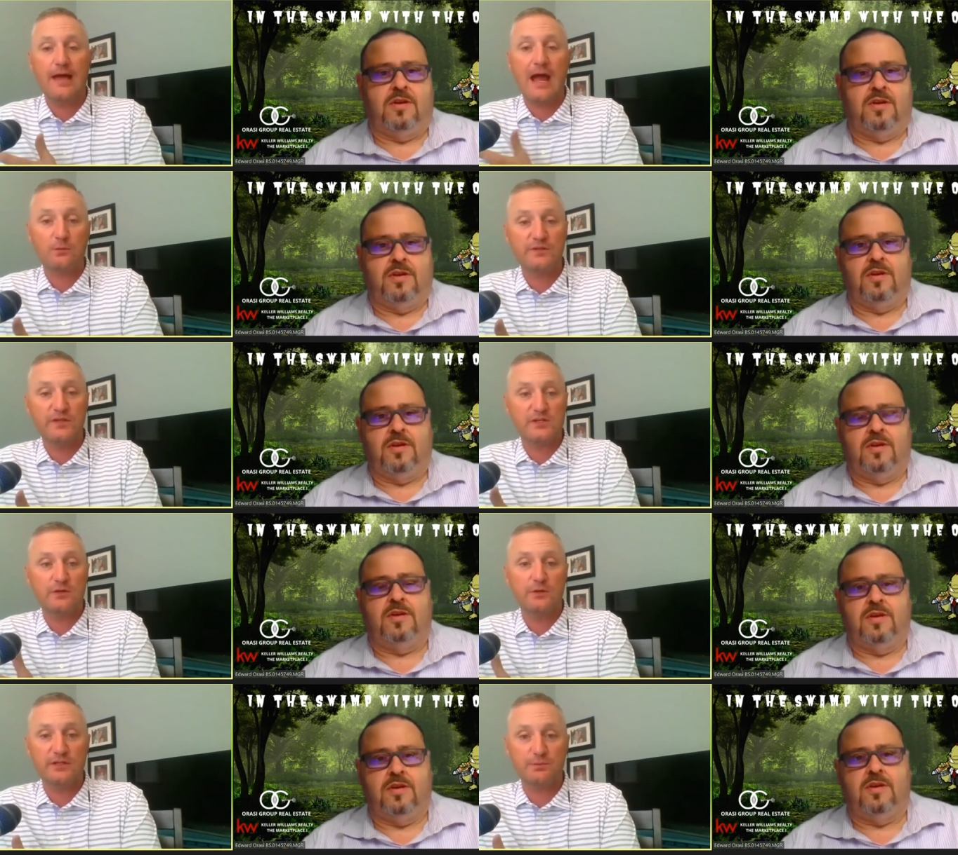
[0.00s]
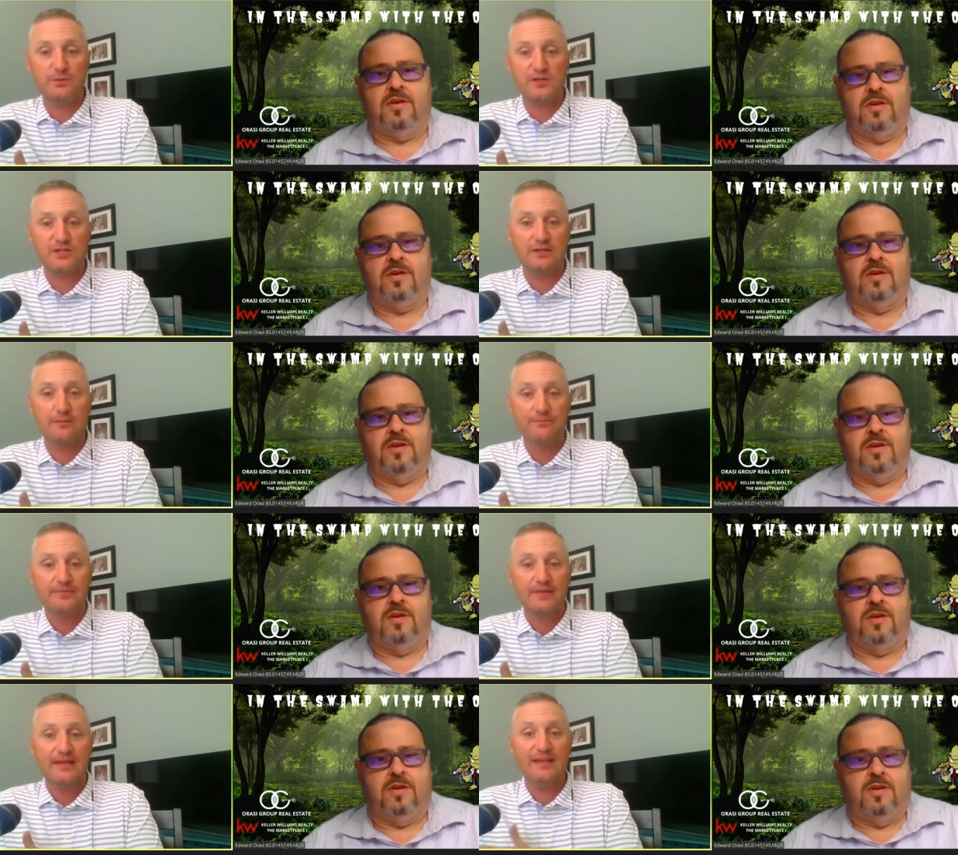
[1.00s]
Speaker 1: acquisition or disposition
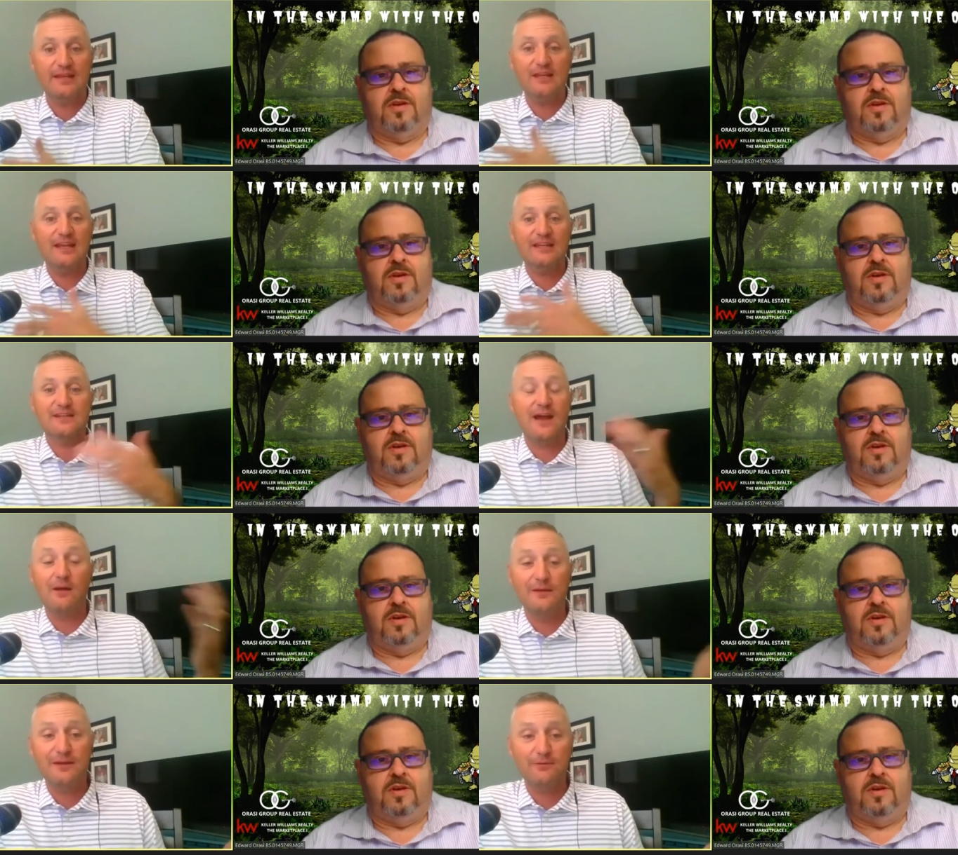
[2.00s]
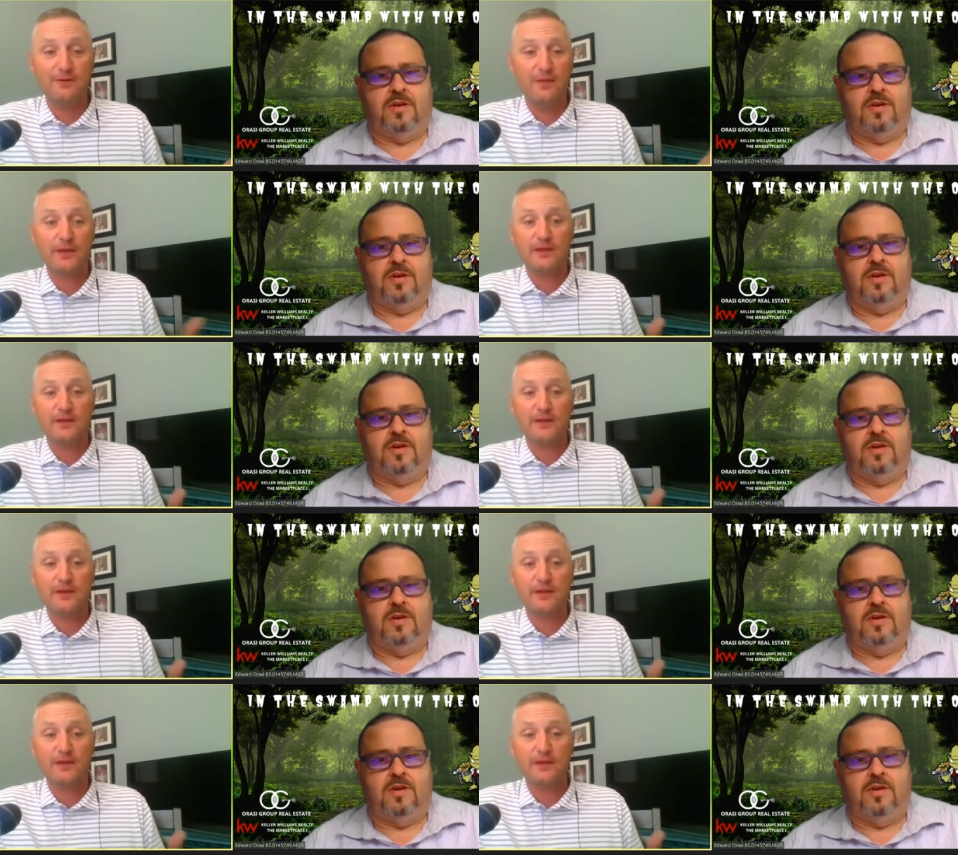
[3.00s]
it's entirely different.